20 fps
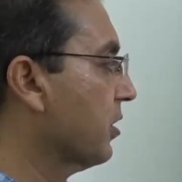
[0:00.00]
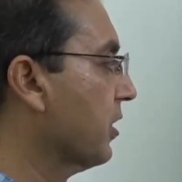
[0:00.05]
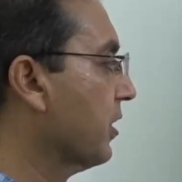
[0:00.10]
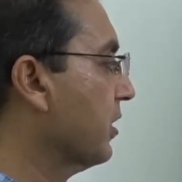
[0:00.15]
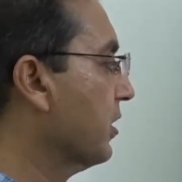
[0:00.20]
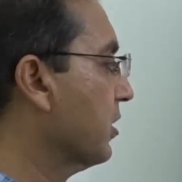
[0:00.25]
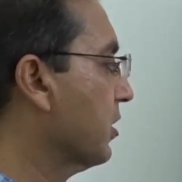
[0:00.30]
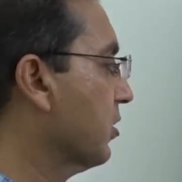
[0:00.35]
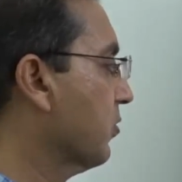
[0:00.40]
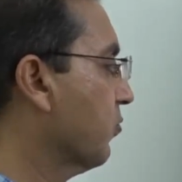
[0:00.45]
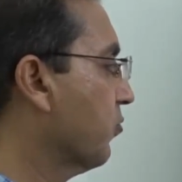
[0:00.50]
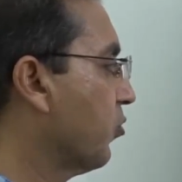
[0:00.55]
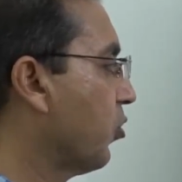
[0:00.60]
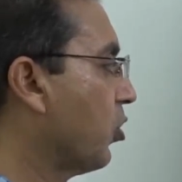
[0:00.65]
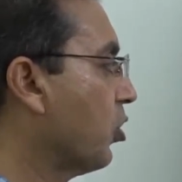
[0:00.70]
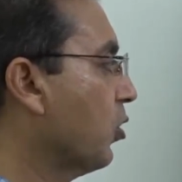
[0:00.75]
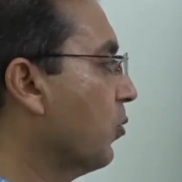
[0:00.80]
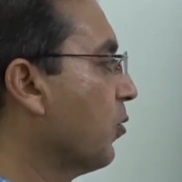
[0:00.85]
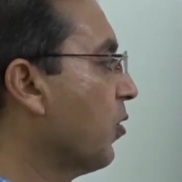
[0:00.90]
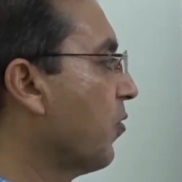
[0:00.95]
There is
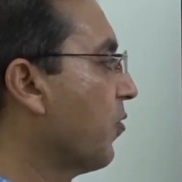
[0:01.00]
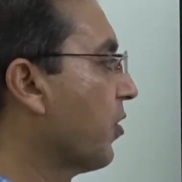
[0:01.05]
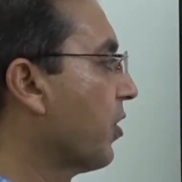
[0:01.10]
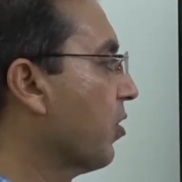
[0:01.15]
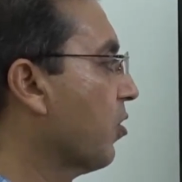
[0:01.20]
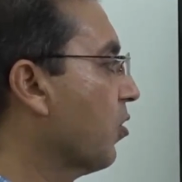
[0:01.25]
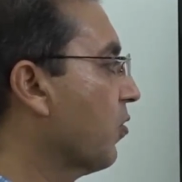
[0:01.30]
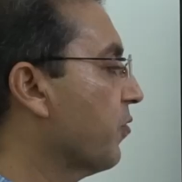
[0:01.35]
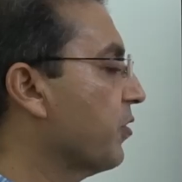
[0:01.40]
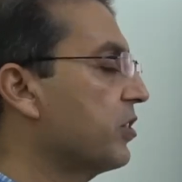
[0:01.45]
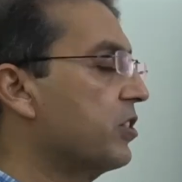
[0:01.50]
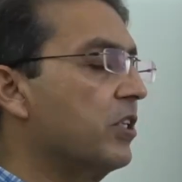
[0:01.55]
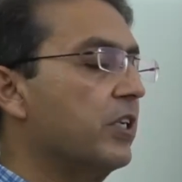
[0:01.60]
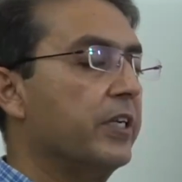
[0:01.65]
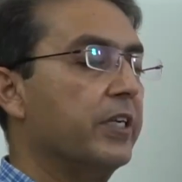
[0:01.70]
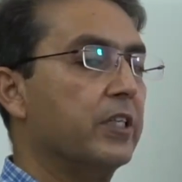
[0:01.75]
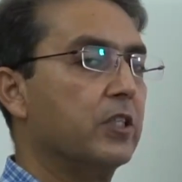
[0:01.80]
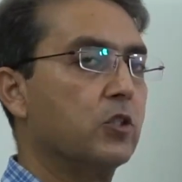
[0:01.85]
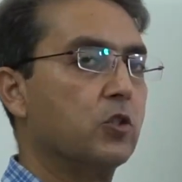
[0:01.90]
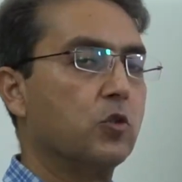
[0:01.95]
volume overload, which
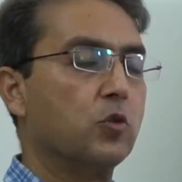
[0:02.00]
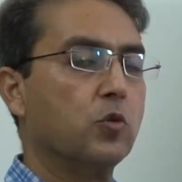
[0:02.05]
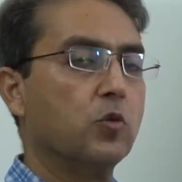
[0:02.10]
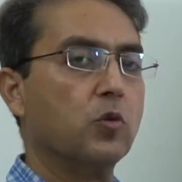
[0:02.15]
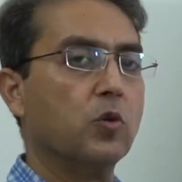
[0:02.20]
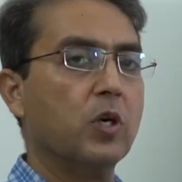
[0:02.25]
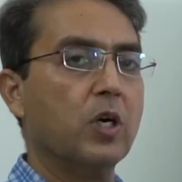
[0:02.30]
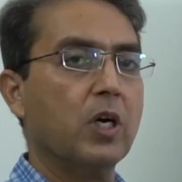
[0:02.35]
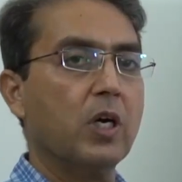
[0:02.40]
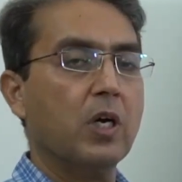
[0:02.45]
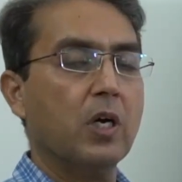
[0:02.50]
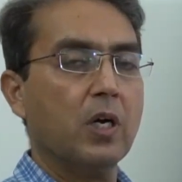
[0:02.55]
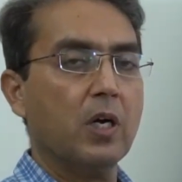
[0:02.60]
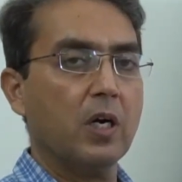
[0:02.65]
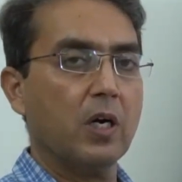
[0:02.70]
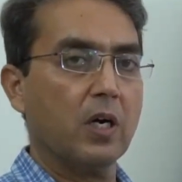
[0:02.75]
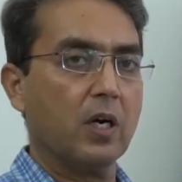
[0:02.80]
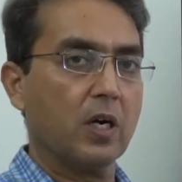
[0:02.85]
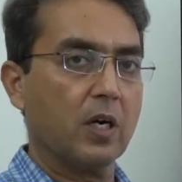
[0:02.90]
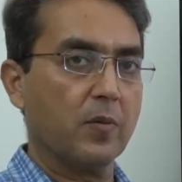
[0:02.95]
leads to
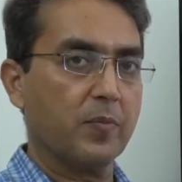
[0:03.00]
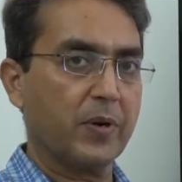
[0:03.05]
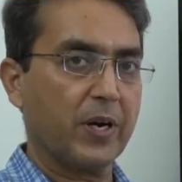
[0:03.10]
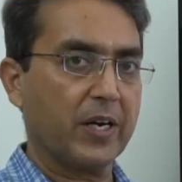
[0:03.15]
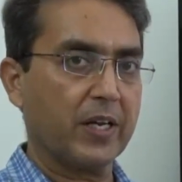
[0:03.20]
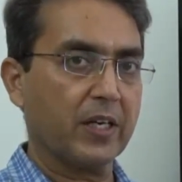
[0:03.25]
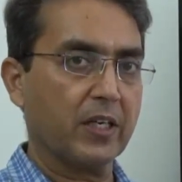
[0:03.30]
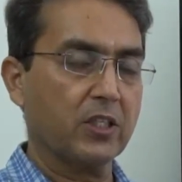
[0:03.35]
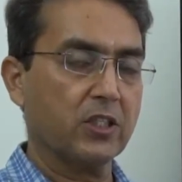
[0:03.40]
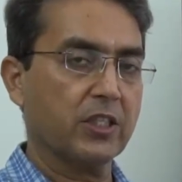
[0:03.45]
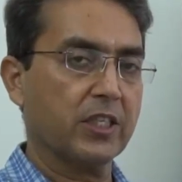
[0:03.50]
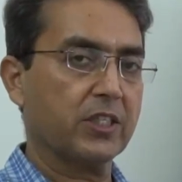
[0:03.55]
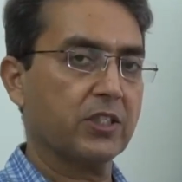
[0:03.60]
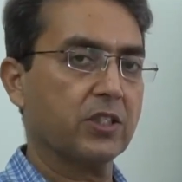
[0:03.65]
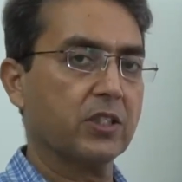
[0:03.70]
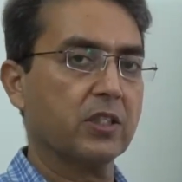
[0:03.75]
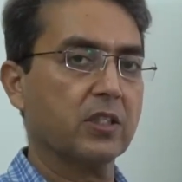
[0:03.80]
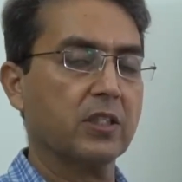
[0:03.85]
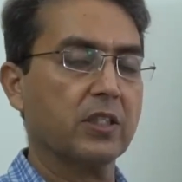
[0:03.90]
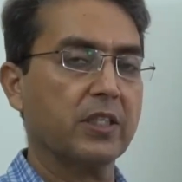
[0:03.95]
hepatic
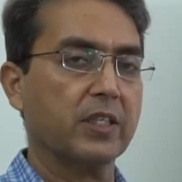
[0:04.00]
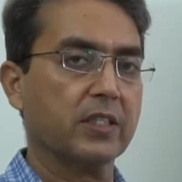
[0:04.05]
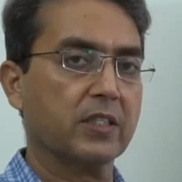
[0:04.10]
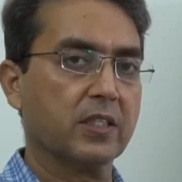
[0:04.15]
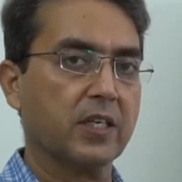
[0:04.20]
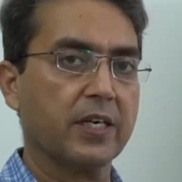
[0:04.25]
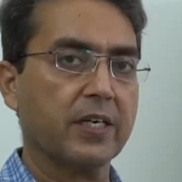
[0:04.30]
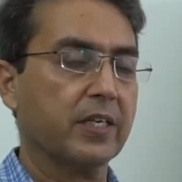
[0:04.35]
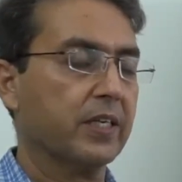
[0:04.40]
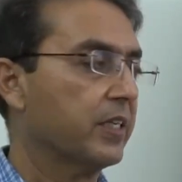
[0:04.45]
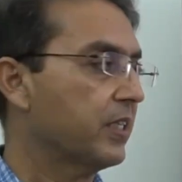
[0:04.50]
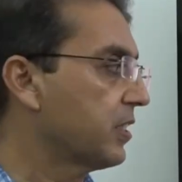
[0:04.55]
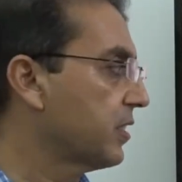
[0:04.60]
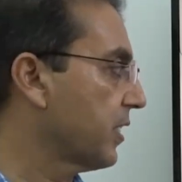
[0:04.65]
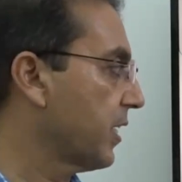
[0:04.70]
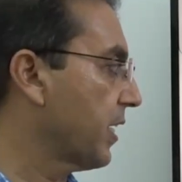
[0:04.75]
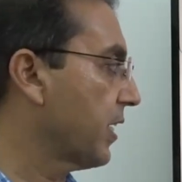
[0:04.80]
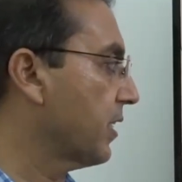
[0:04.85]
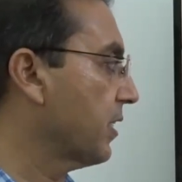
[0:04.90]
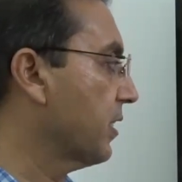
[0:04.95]
congestion, the ascites,
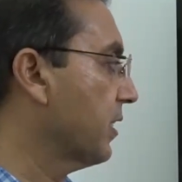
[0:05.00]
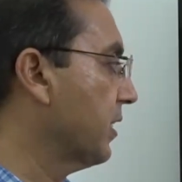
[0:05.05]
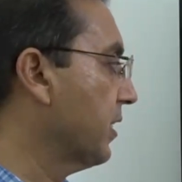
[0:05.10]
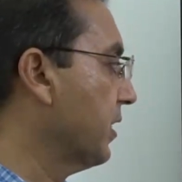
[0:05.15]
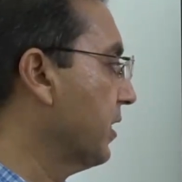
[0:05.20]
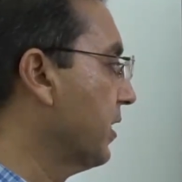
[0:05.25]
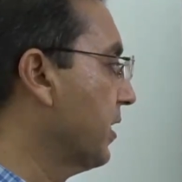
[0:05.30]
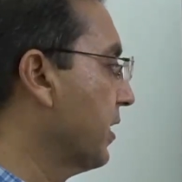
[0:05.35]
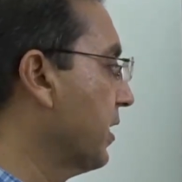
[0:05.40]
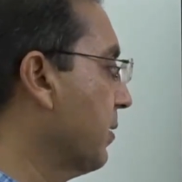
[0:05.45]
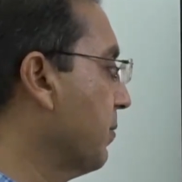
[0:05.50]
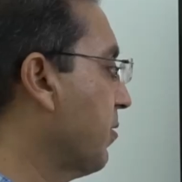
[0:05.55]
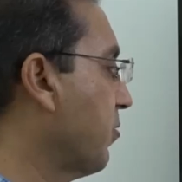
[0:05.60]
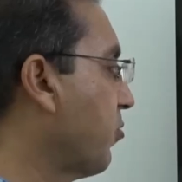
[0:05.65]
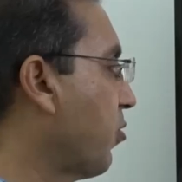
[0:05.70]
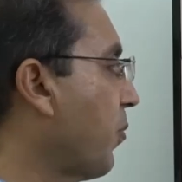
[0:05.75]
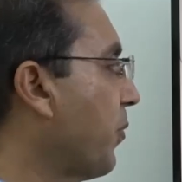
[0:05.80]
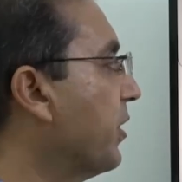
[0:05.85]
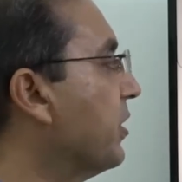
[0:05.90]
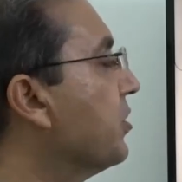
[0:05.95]
and the edema
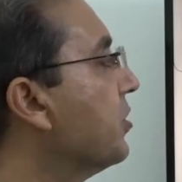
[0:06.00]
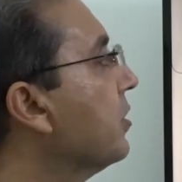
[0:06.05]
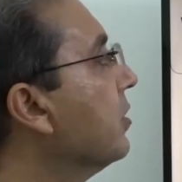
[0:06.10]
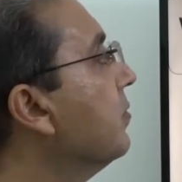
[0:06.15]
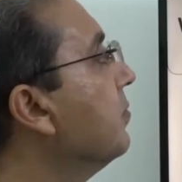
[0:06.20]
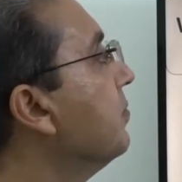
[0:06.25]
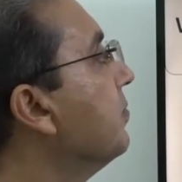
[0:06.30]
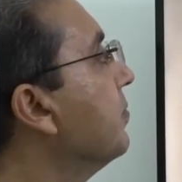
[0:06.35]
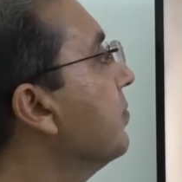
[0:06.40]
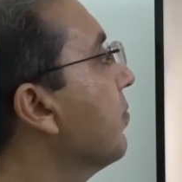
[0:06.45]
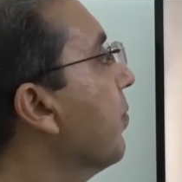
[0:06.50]
formation.